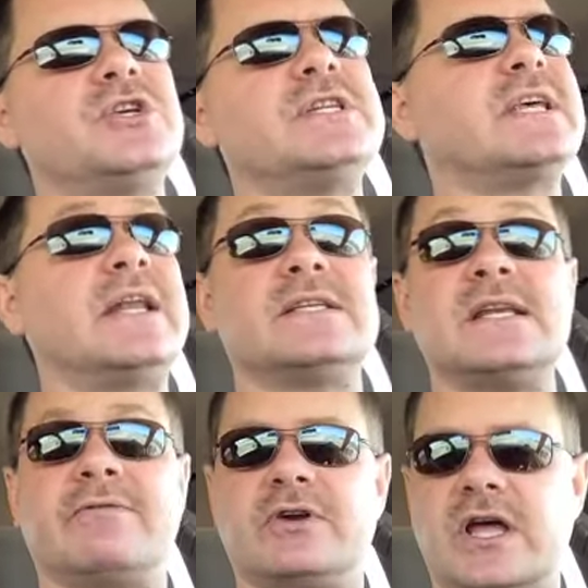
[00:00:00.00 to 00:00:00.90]
She said
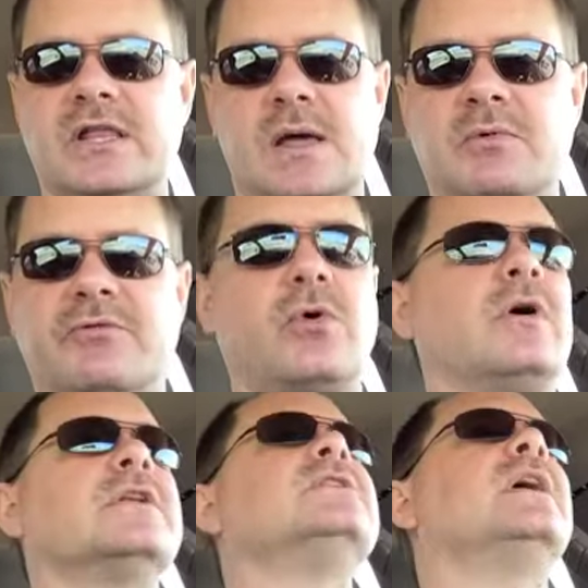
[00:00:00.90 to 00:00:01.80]
it's never done that
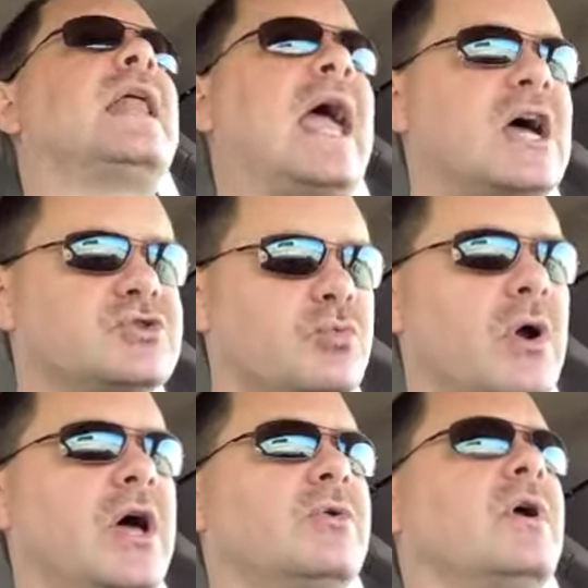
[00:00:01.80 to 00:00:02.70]
before. It has
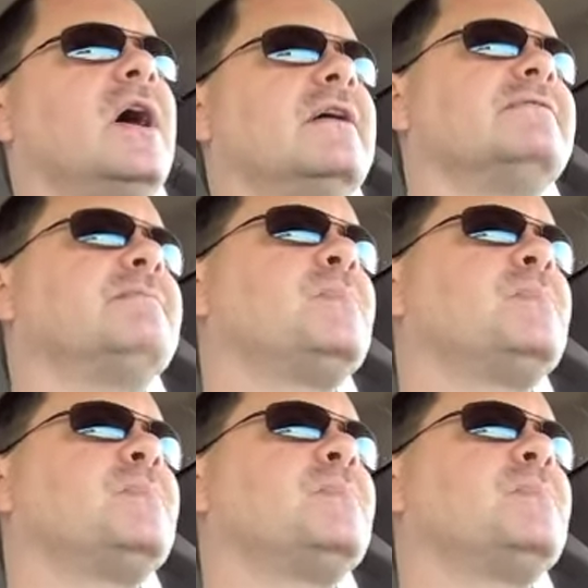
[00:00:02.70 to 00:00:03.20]
run rough.